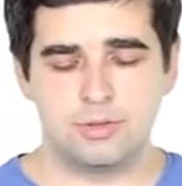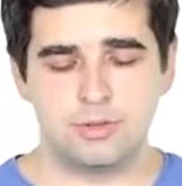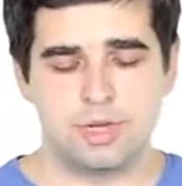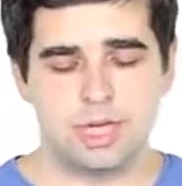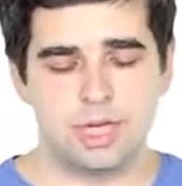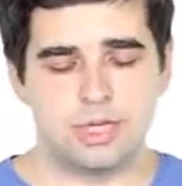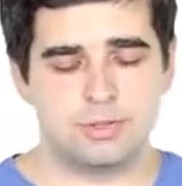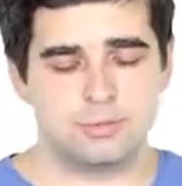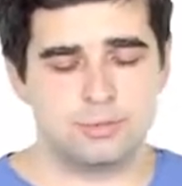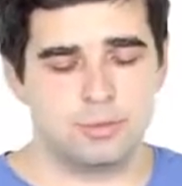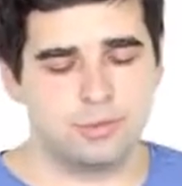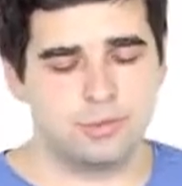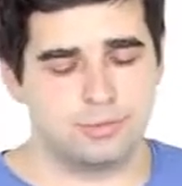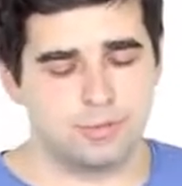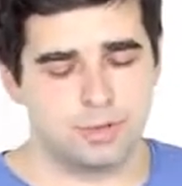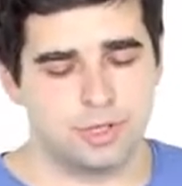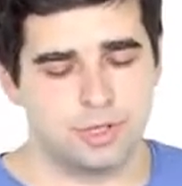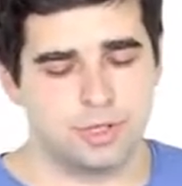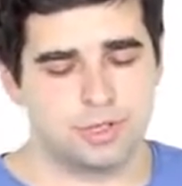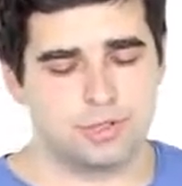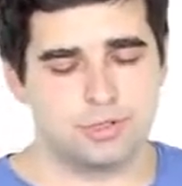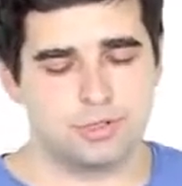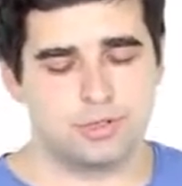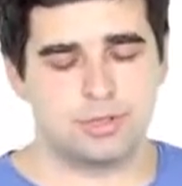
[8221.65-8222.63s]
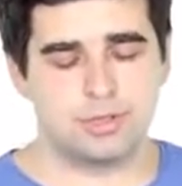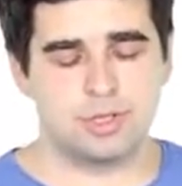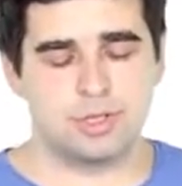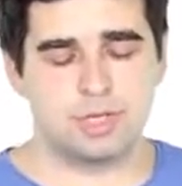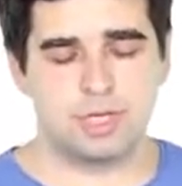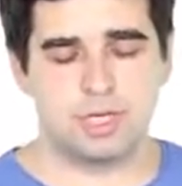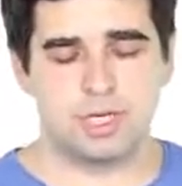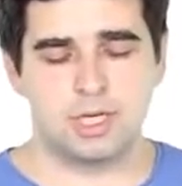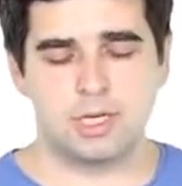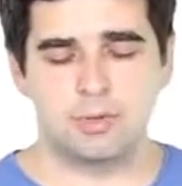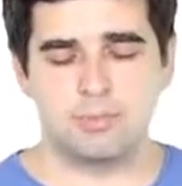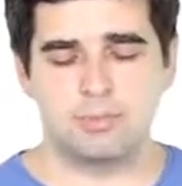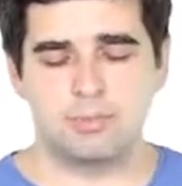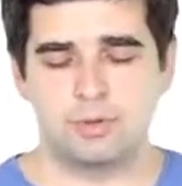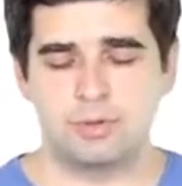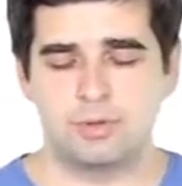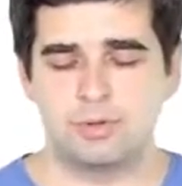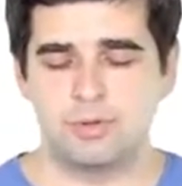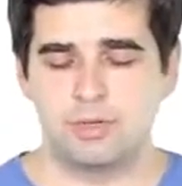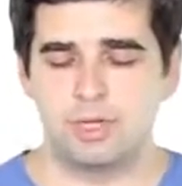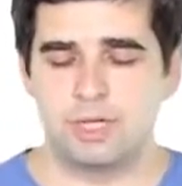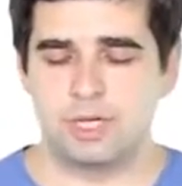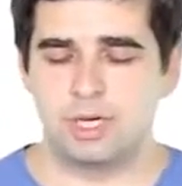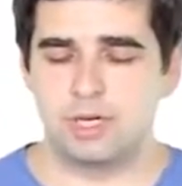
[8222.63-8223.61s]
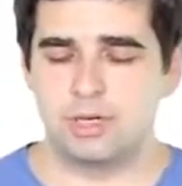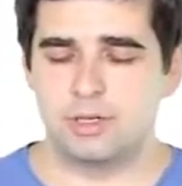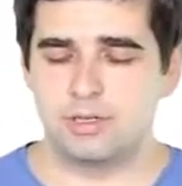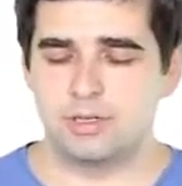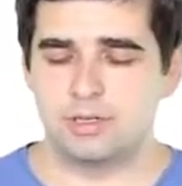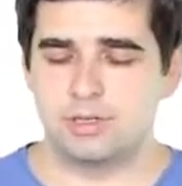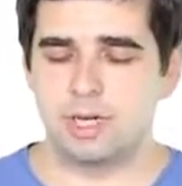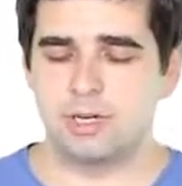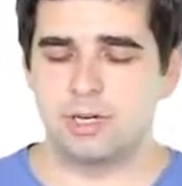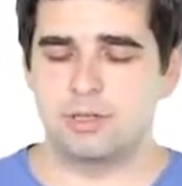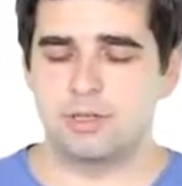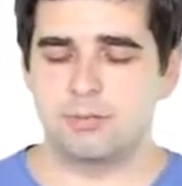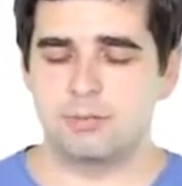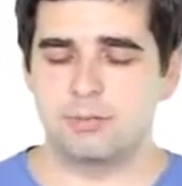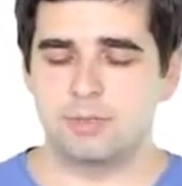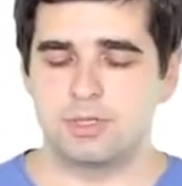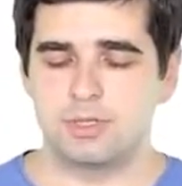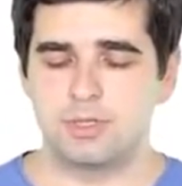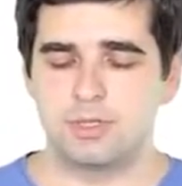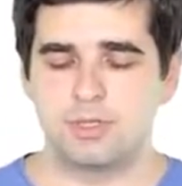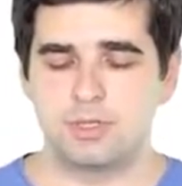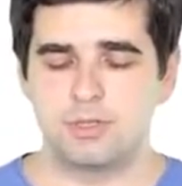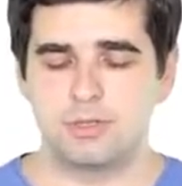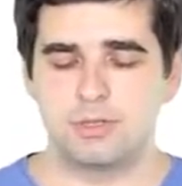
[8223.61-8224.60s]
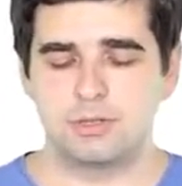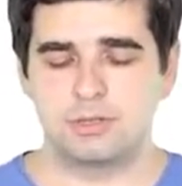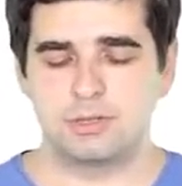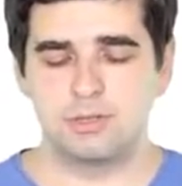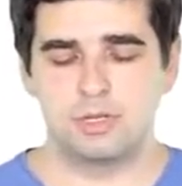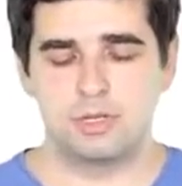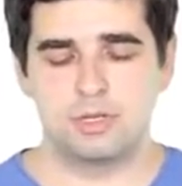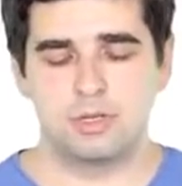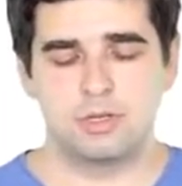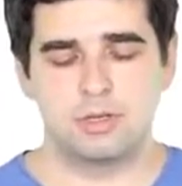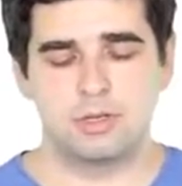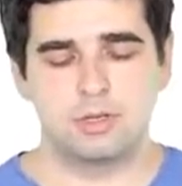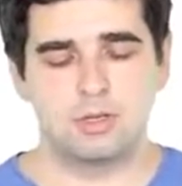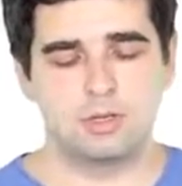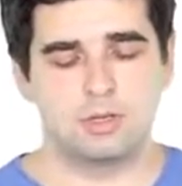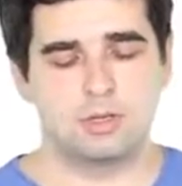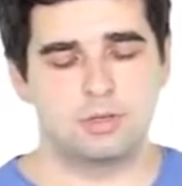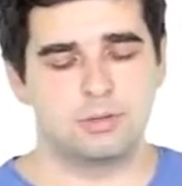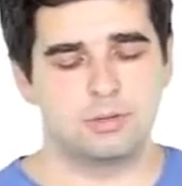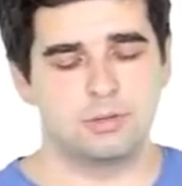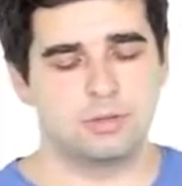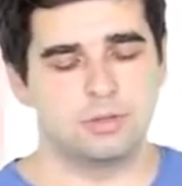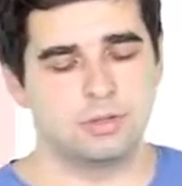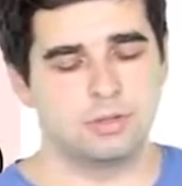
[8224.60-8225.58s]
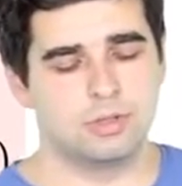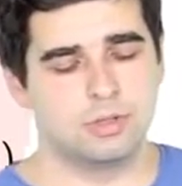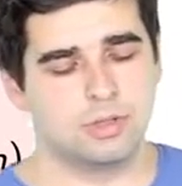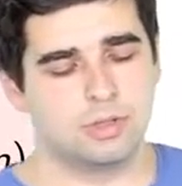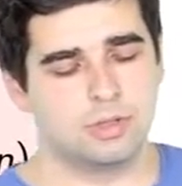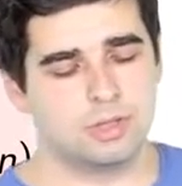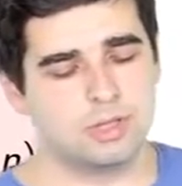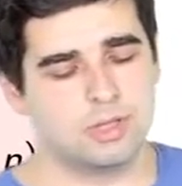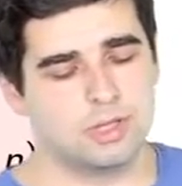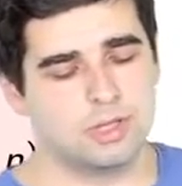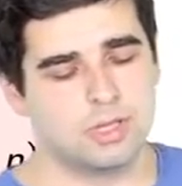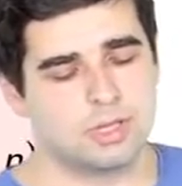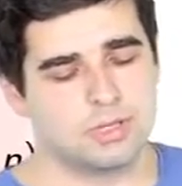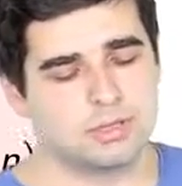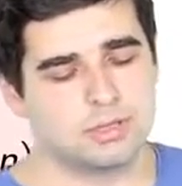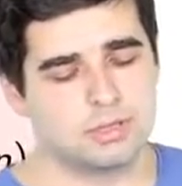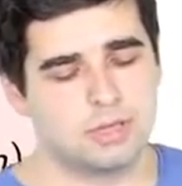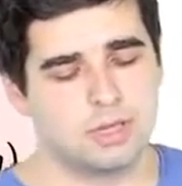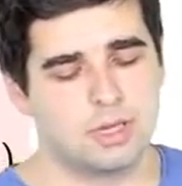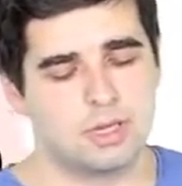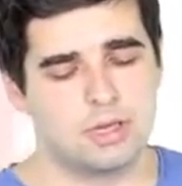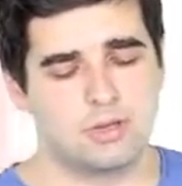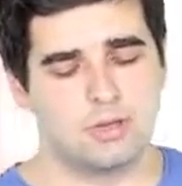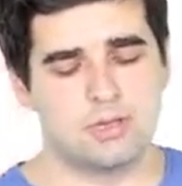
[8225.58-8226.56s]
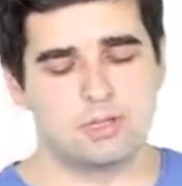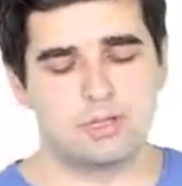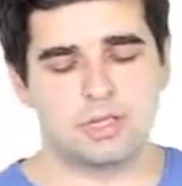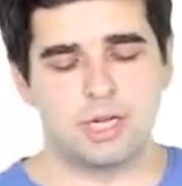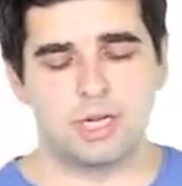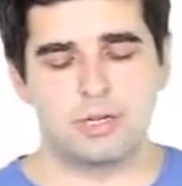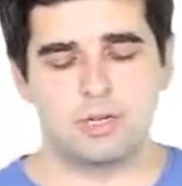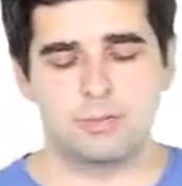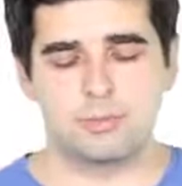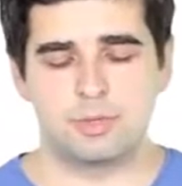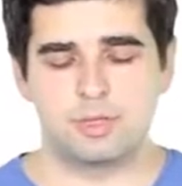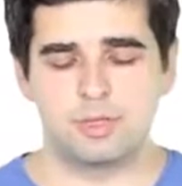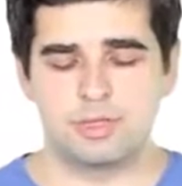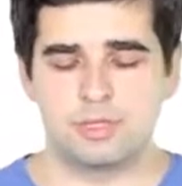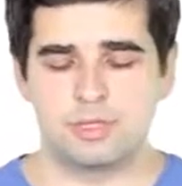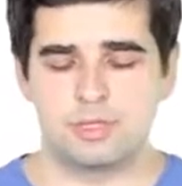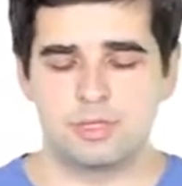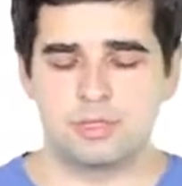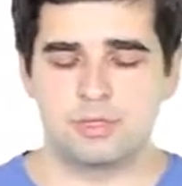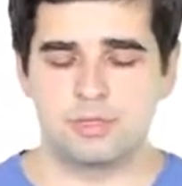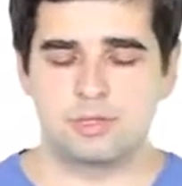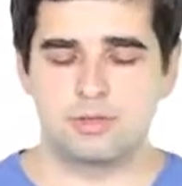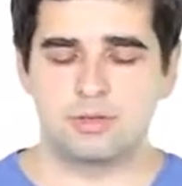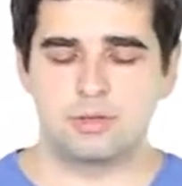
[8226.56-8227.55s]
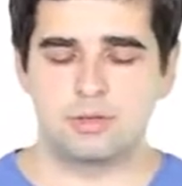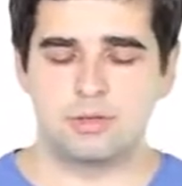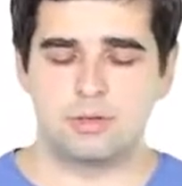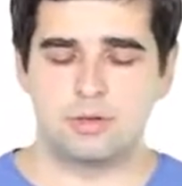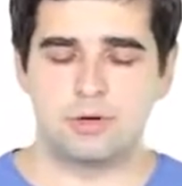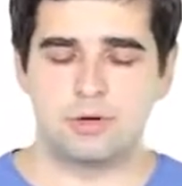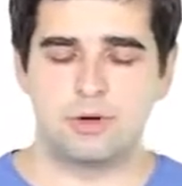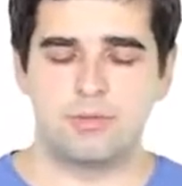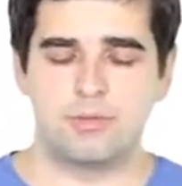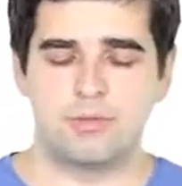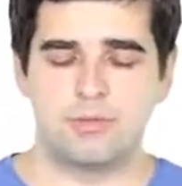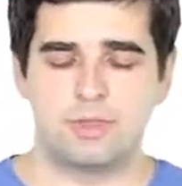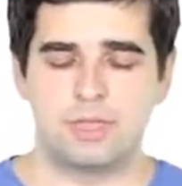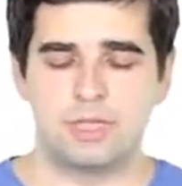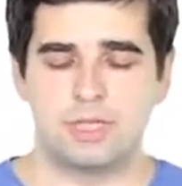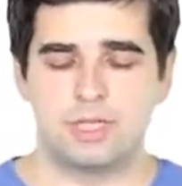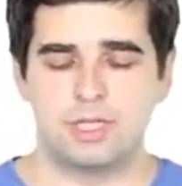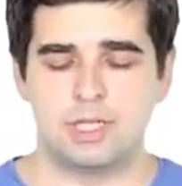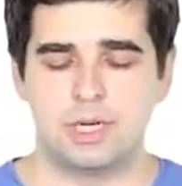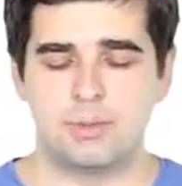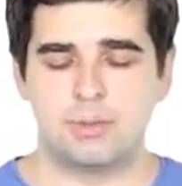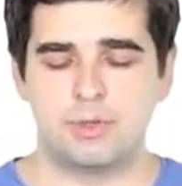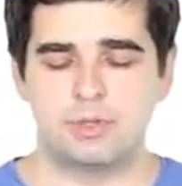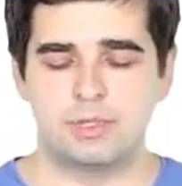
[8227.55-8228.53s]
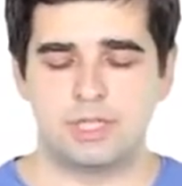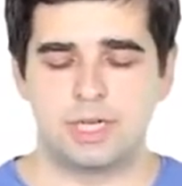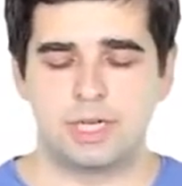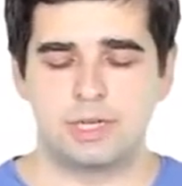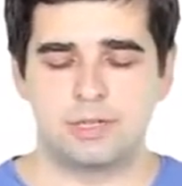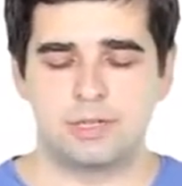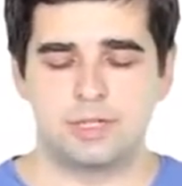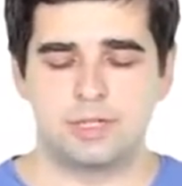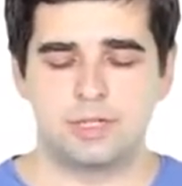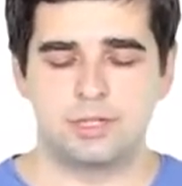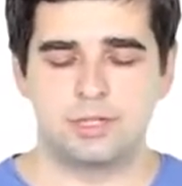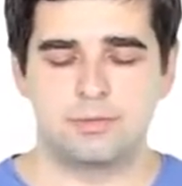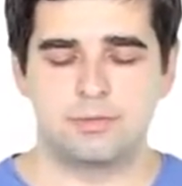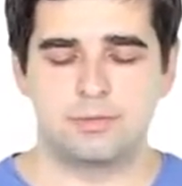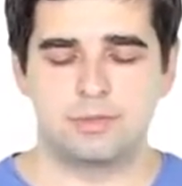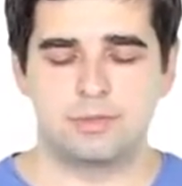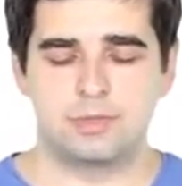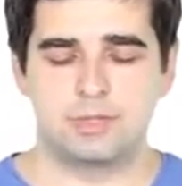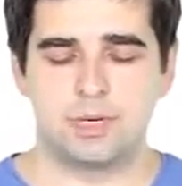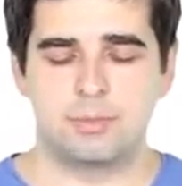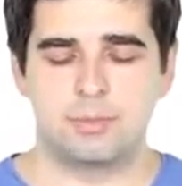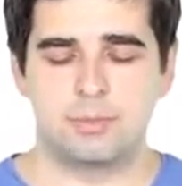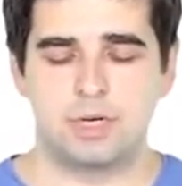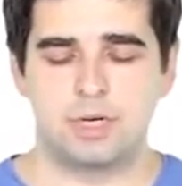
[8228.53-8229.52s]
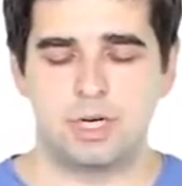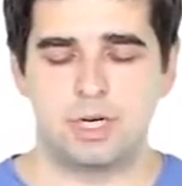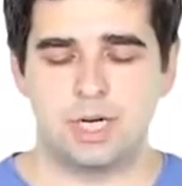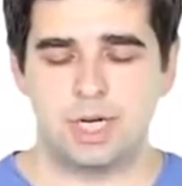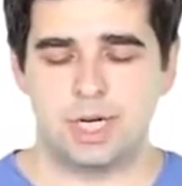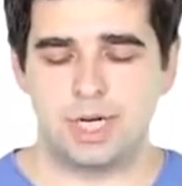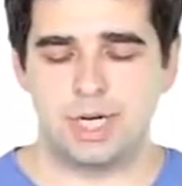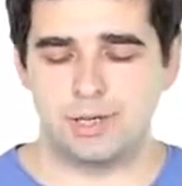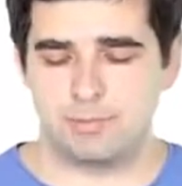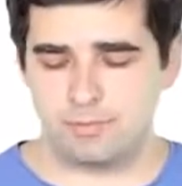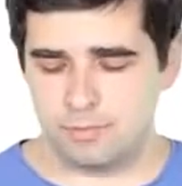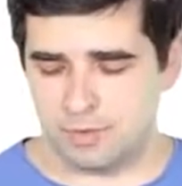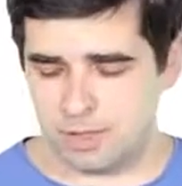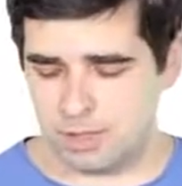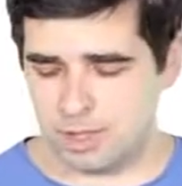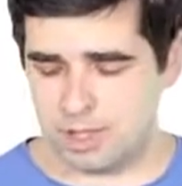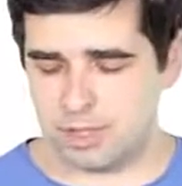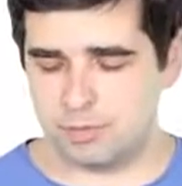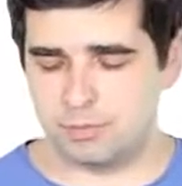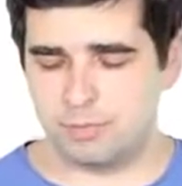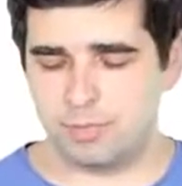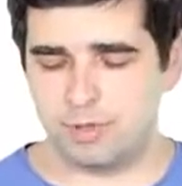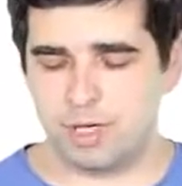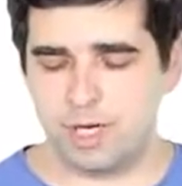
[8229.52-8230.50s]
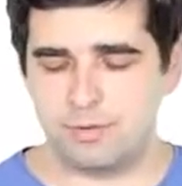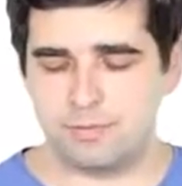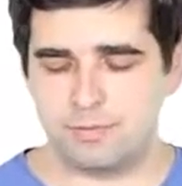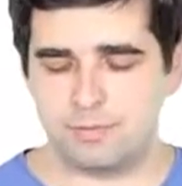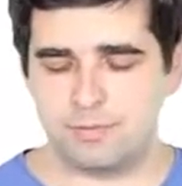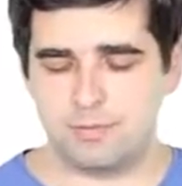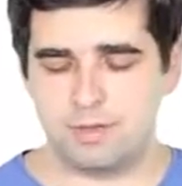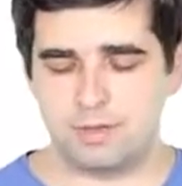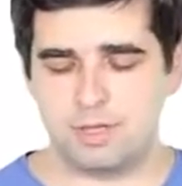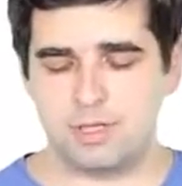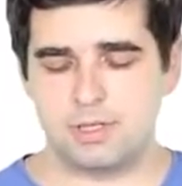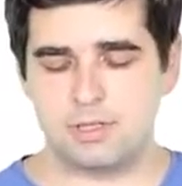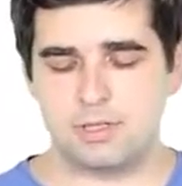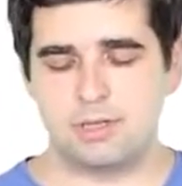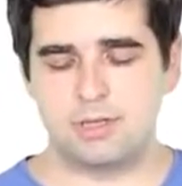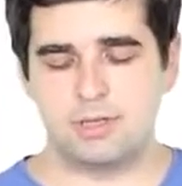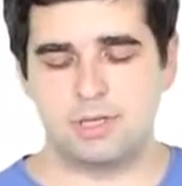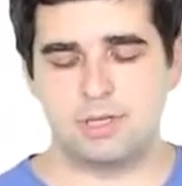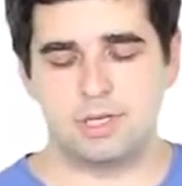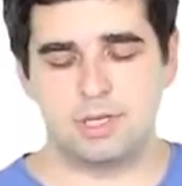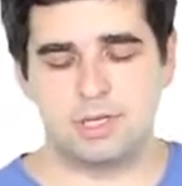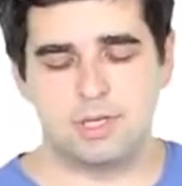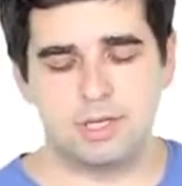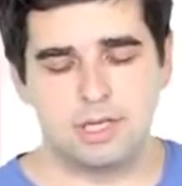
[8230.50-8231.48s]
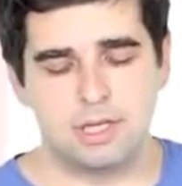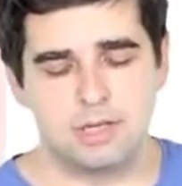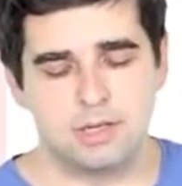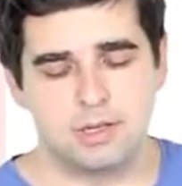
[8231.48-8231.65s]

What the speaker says: that, we first compute their starting positions. Cur is the starting positions of the doubled cyclic shift number I, and pref is the